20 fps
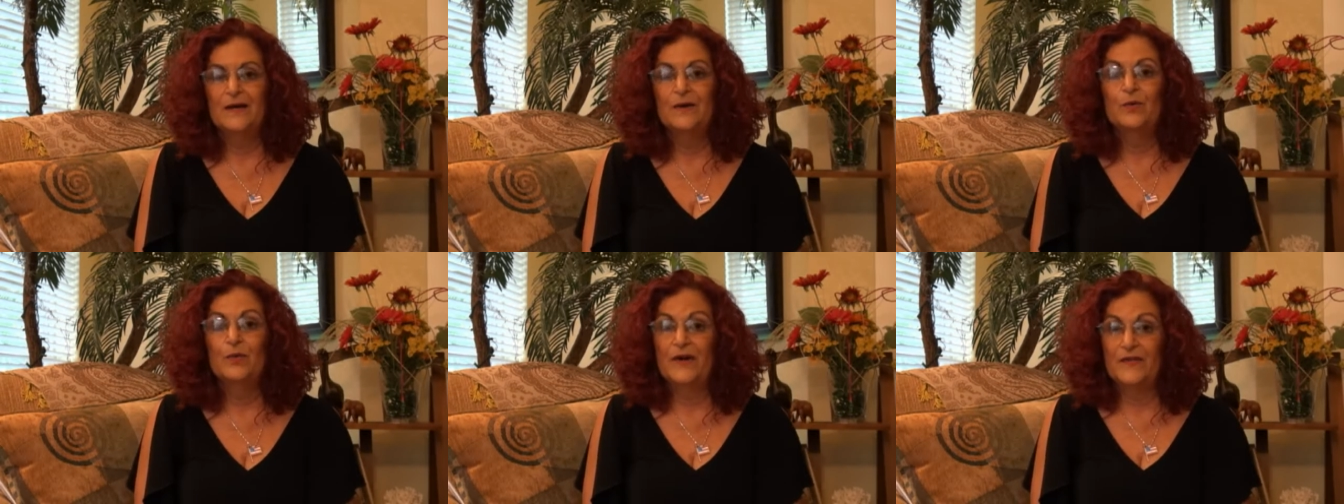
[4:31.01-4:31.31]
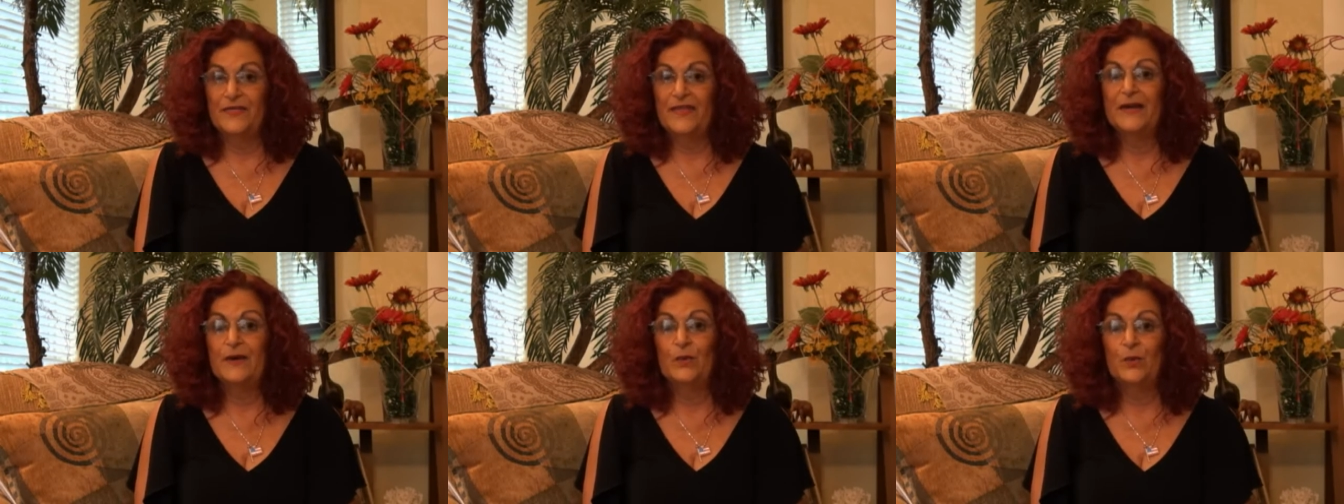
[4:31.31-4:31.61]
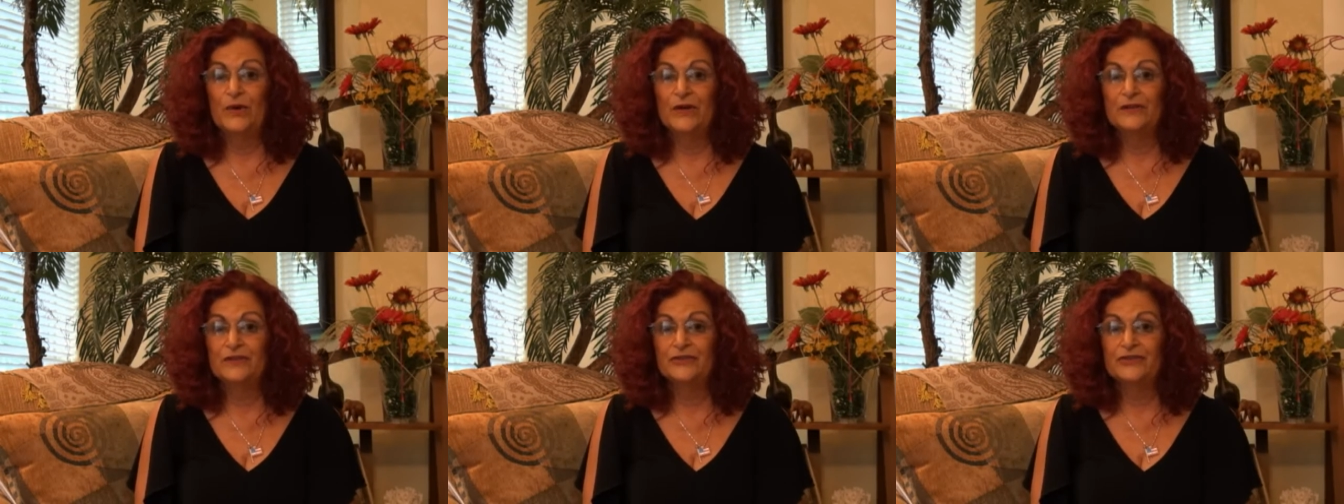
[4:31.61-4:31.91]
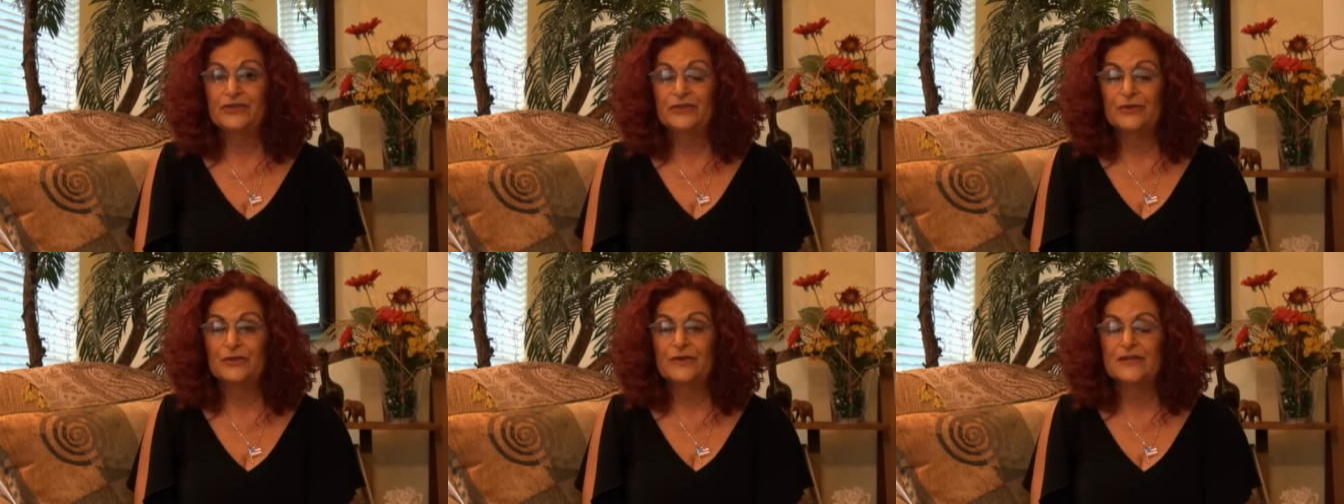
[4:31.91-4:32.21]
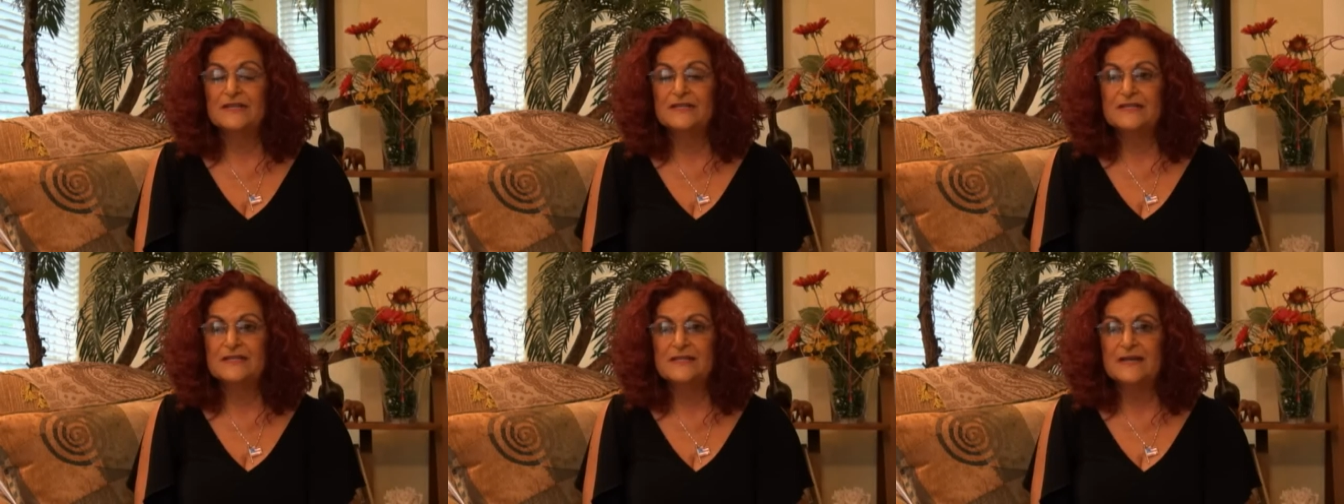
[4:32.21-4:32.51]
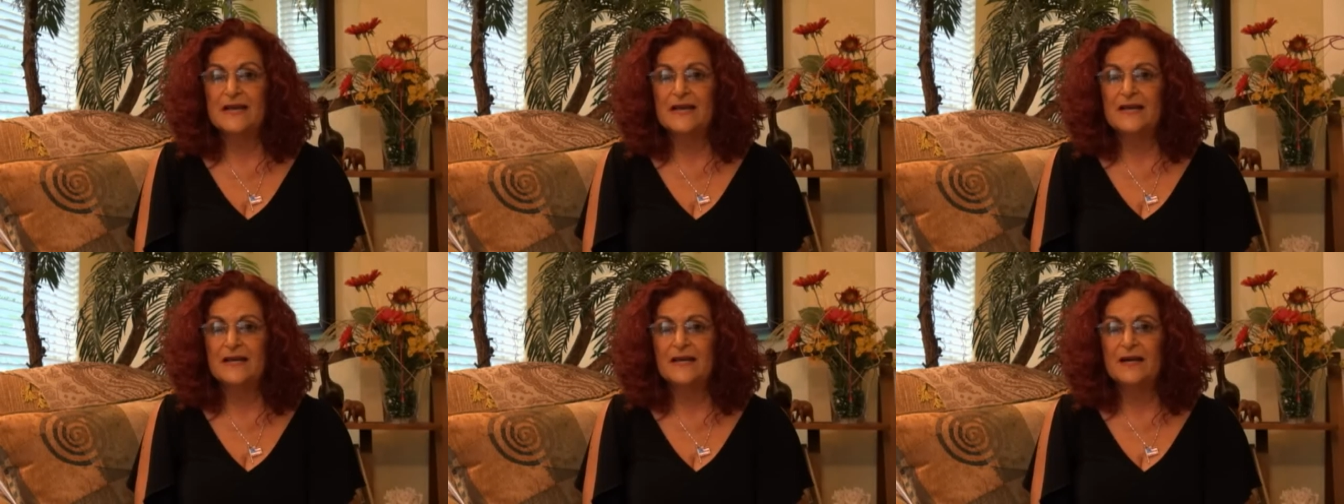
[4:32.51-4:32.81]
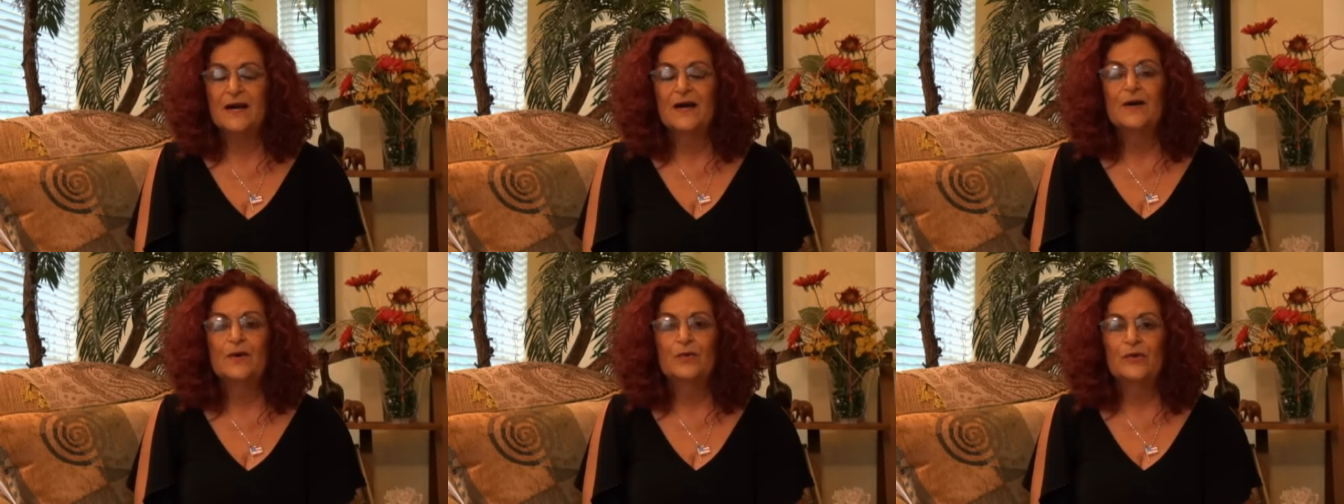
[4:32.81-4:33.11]
What they will do is say,
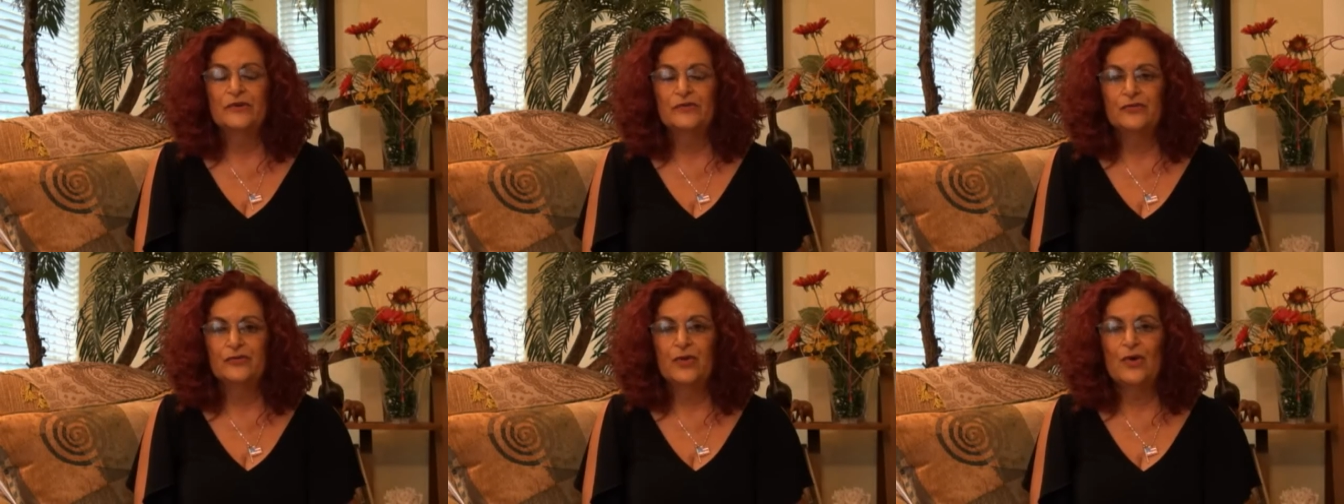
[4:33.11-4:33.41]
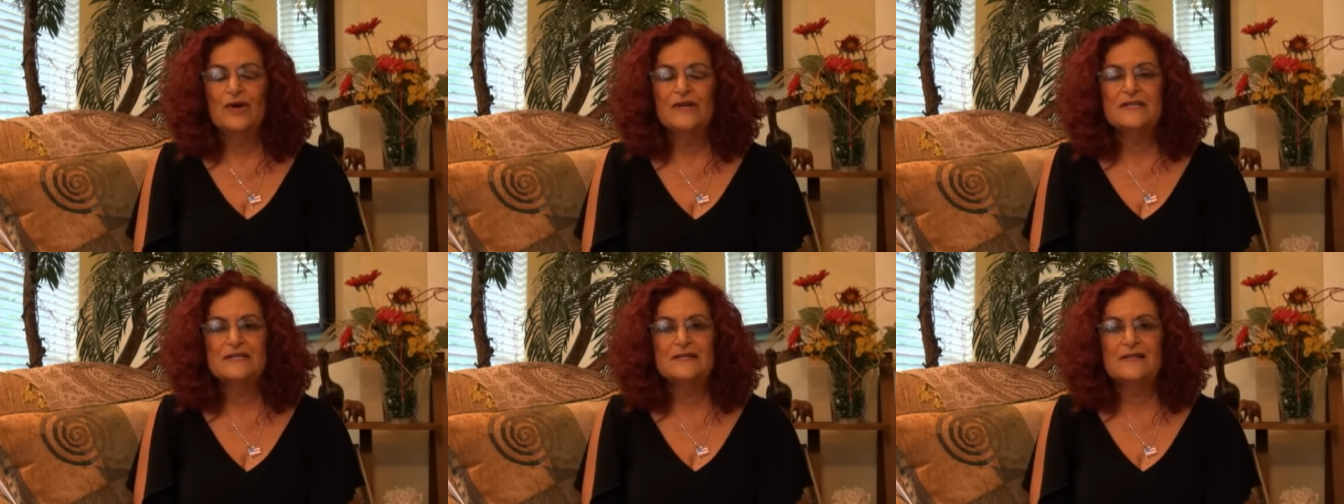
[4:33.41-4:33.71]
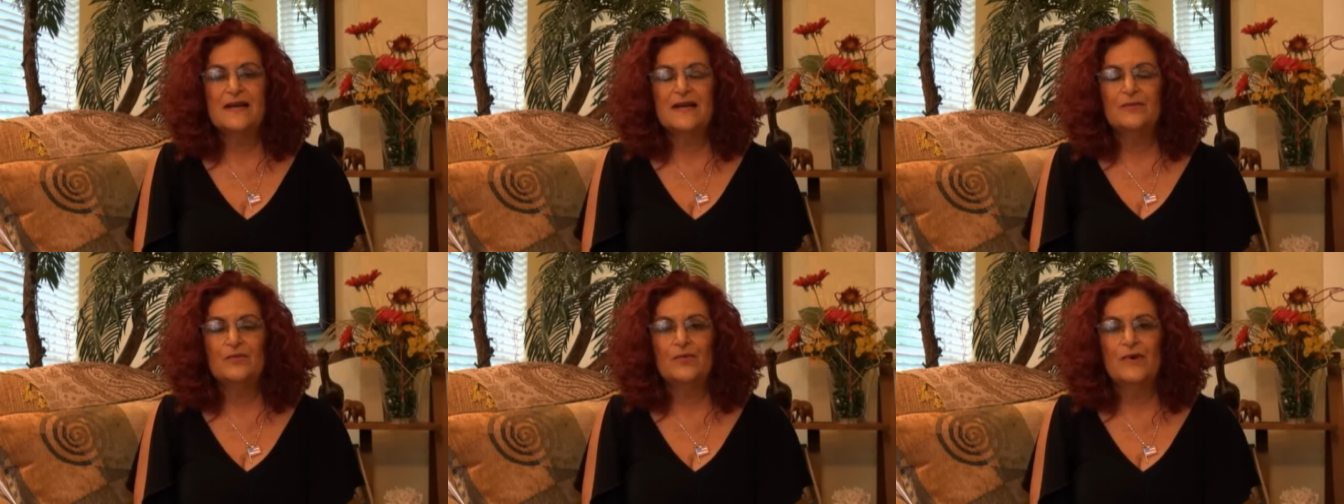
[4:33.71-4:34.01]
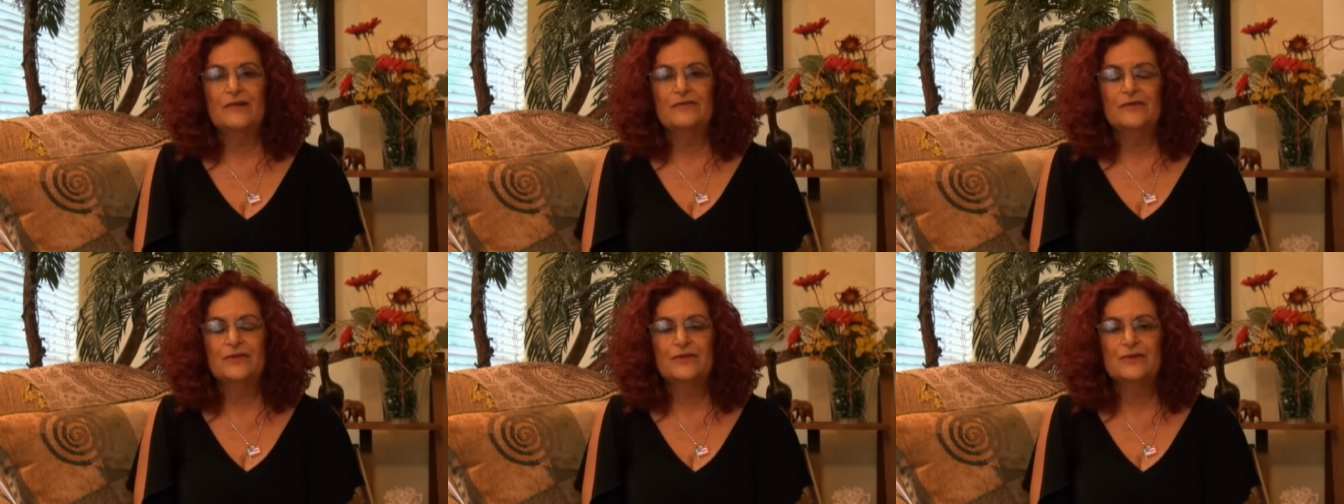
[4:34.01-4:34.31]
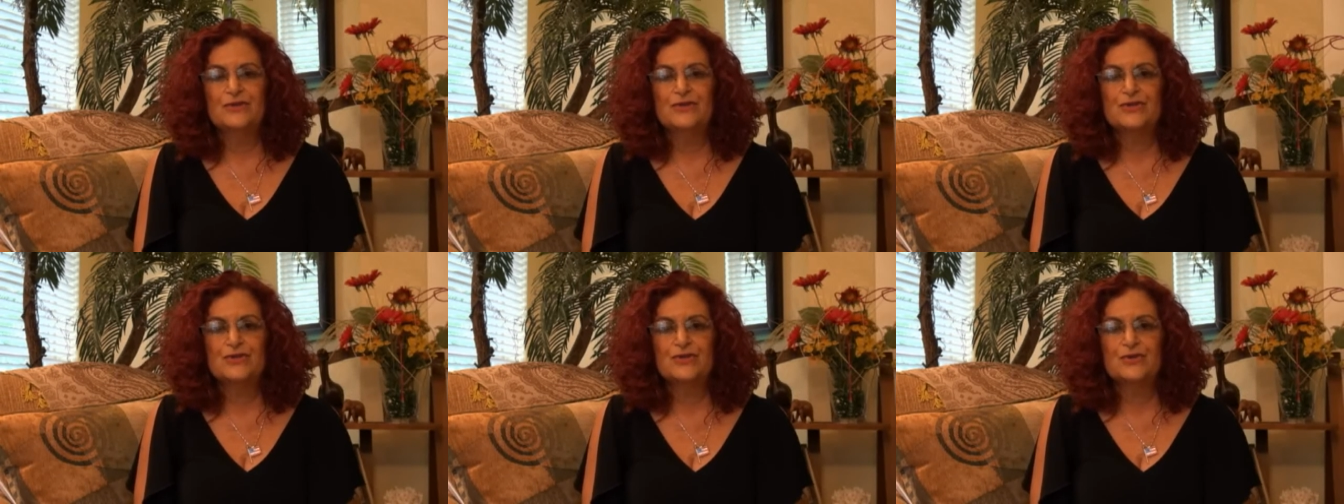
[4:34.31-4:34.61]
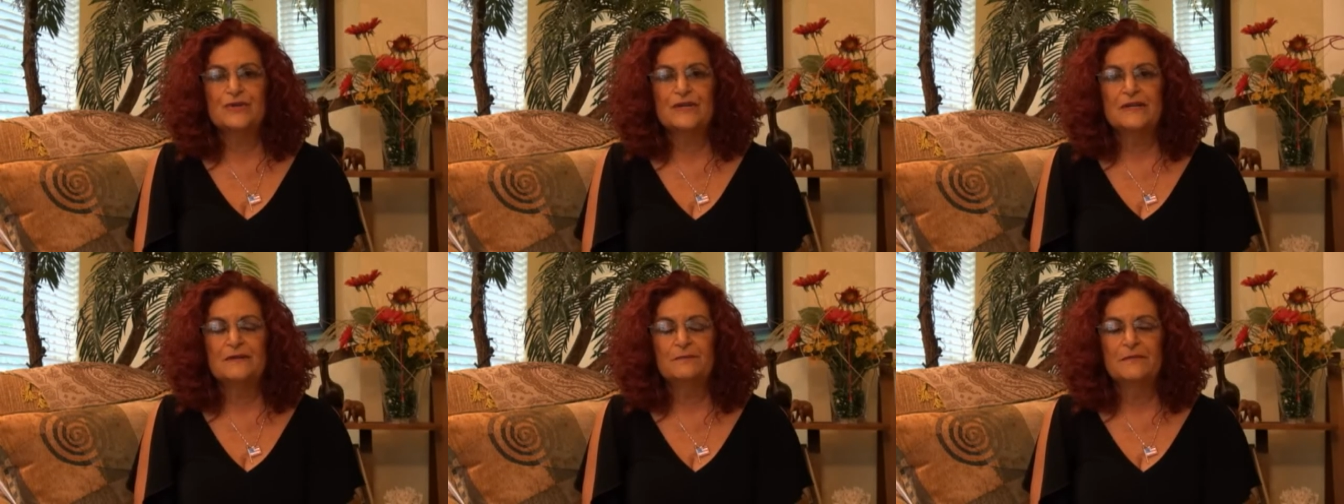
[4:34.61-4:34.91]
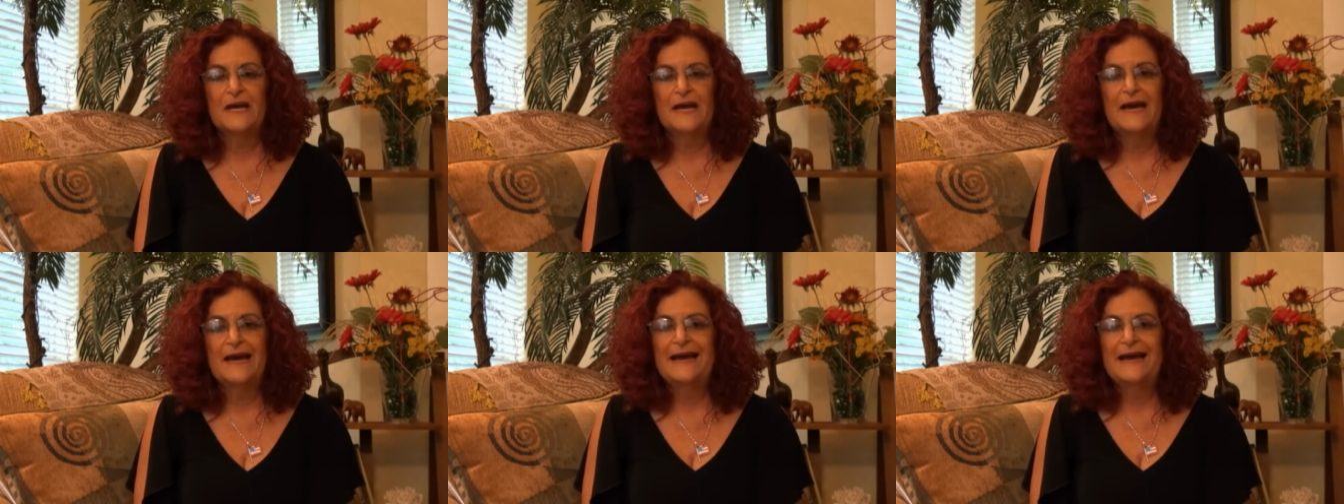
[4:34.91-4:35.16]
we've lost that revenue stream,